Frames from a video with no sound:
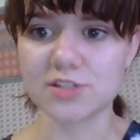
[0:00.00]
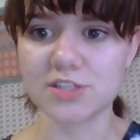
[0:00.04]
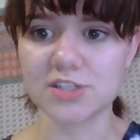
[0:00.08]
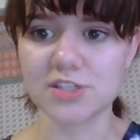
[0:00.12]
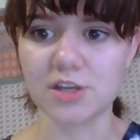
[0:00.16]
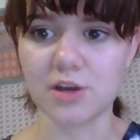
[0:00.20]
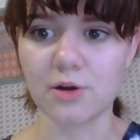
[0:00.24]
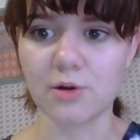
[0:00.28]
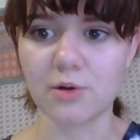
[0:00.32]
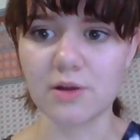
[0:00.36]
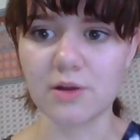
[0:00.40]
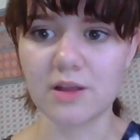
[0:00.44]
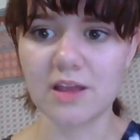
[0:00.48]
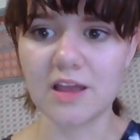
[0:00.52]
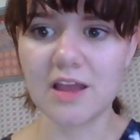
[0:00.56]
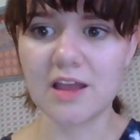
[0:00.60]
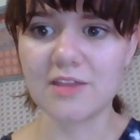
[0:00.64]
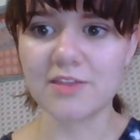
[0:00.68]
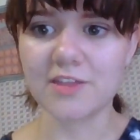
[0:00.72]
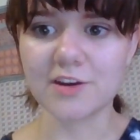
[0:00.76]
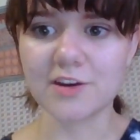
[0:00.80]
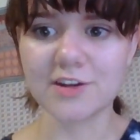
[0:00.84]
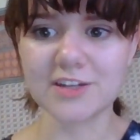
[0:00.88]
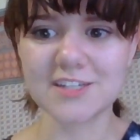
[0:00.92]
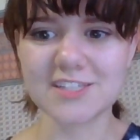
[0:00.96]
so
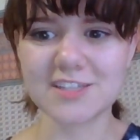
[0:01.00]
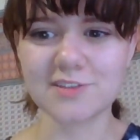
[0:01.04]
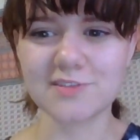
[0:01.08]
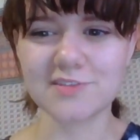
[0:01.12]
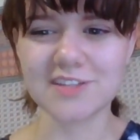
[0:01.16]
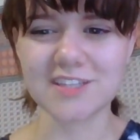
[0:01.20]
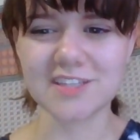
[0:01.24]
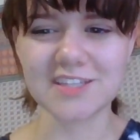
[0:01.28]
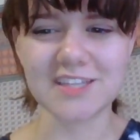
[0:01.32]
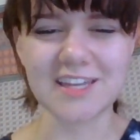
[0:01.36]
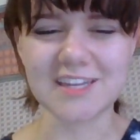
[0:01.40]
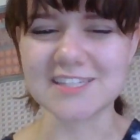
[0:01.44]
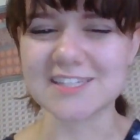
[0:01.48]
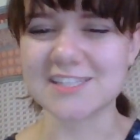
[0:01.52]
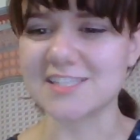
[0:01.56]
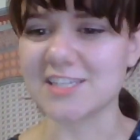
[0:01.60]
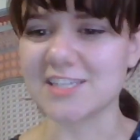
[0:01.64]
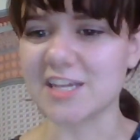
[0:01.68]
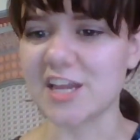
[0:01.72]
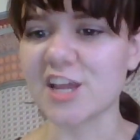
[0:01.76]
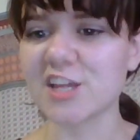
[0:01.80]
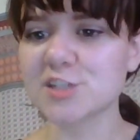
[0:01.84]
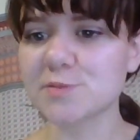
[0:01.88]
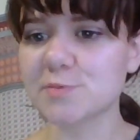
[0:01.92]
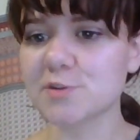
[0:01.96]
there isn't really a
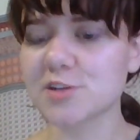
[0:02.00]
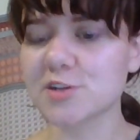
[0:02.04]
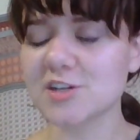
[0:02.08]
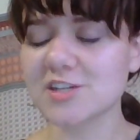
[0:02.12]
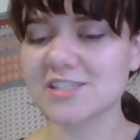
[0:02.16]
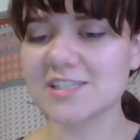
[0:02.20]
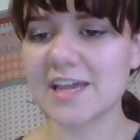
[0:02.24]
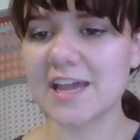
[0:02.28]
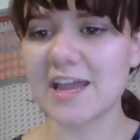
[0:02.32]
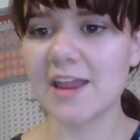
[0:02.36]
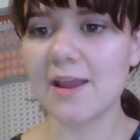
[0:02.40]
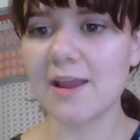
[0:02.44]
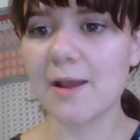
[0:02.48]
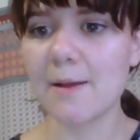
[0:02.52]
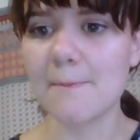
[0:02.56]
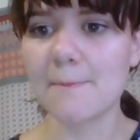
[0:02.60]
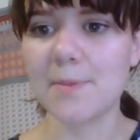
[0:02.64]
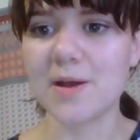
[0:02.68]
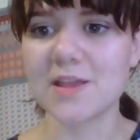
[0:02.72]
stage per se,